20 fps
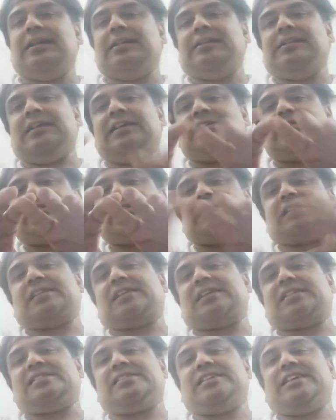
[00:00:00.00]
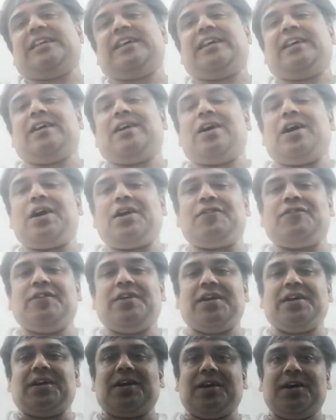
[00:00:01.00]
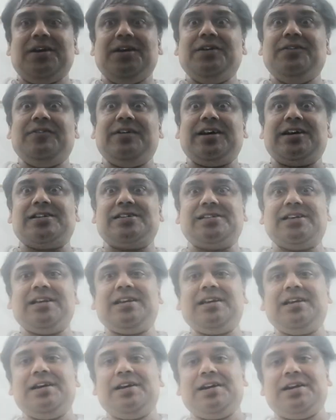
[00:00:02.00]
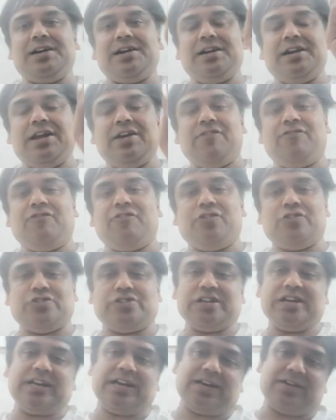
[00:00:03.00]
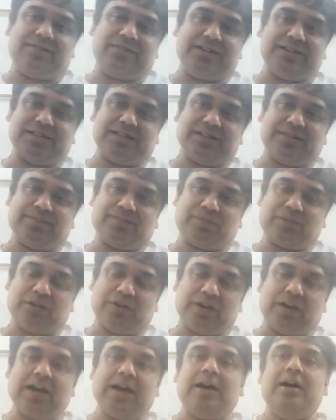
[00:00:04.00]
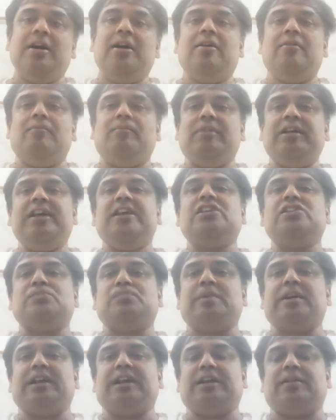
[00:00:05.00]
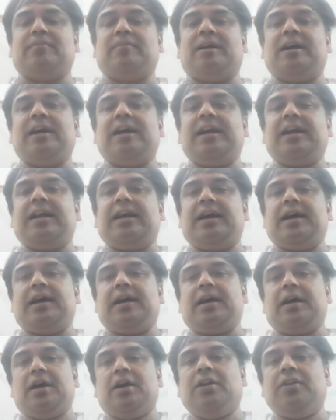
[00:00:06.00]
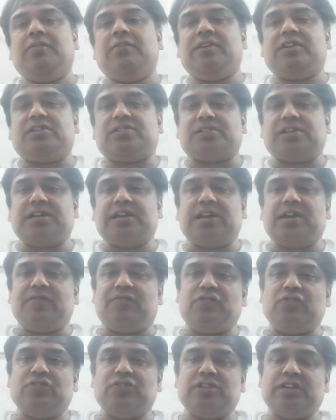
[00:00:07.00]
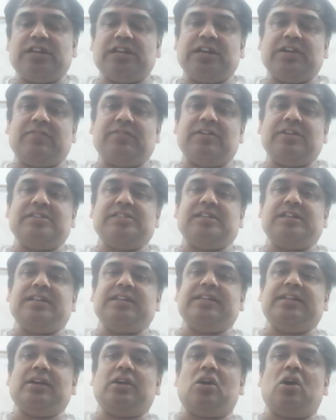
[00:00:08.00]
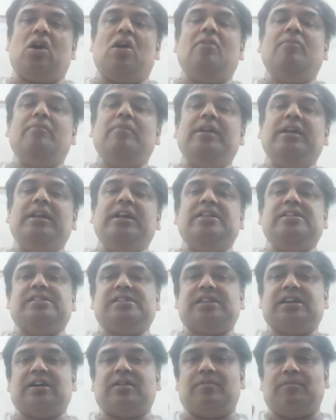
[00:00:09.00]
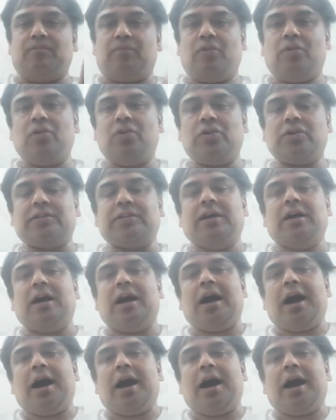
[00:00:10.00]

The structuring of convection diffusion equation. Okay, please bear in mind, convection diffusion equation is the combination of both